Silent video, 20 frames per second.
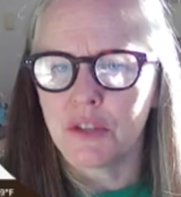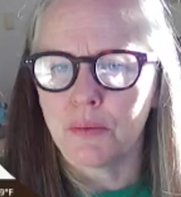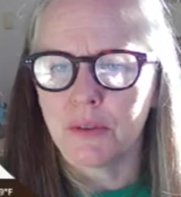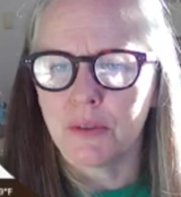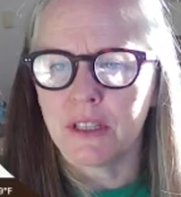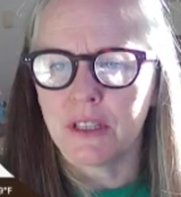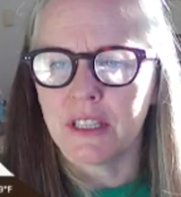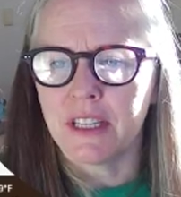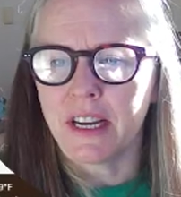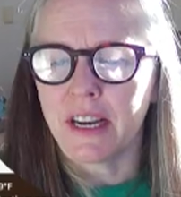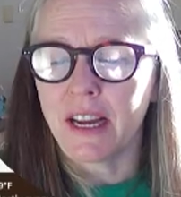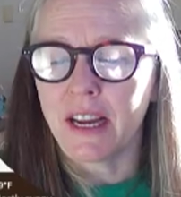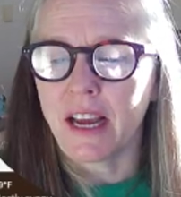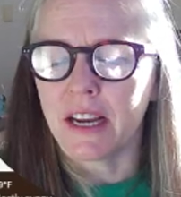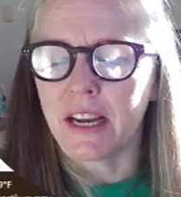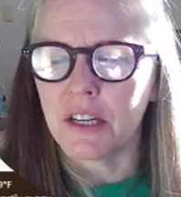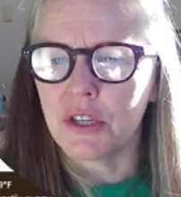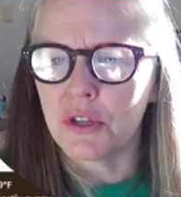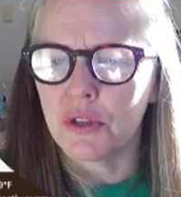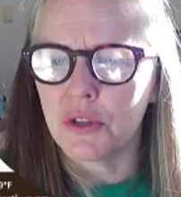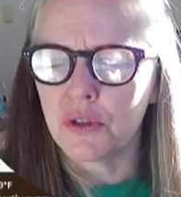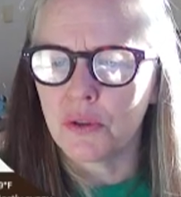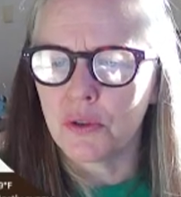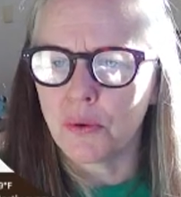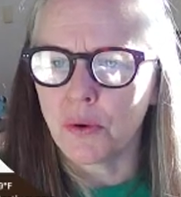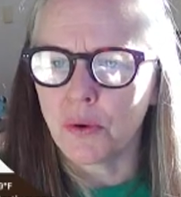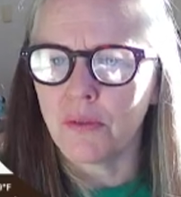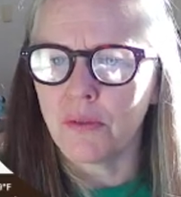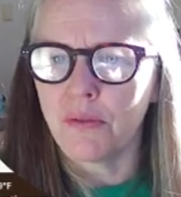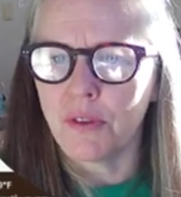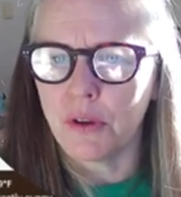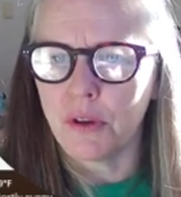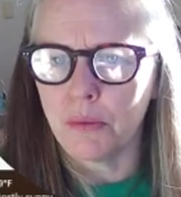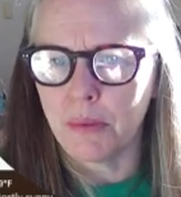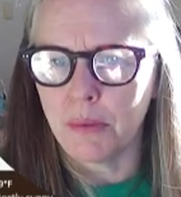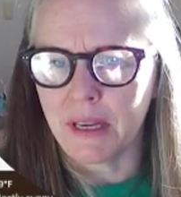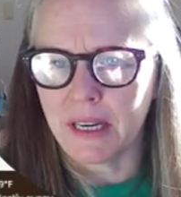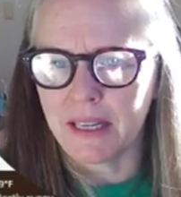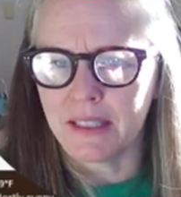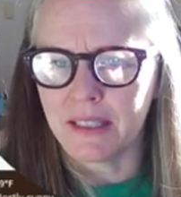wanted to take a short few
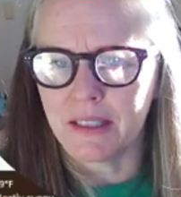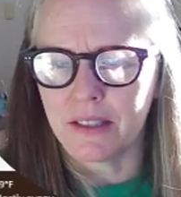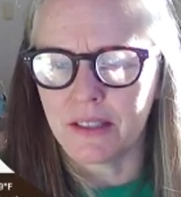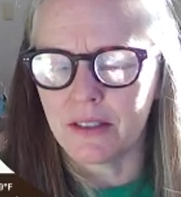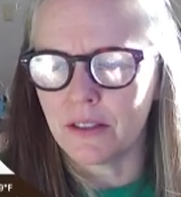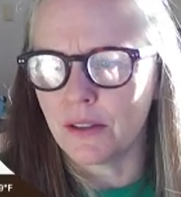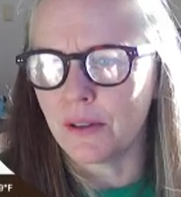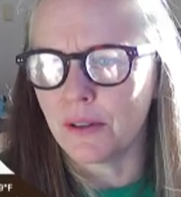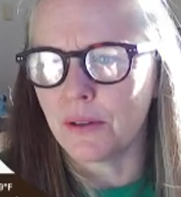minutes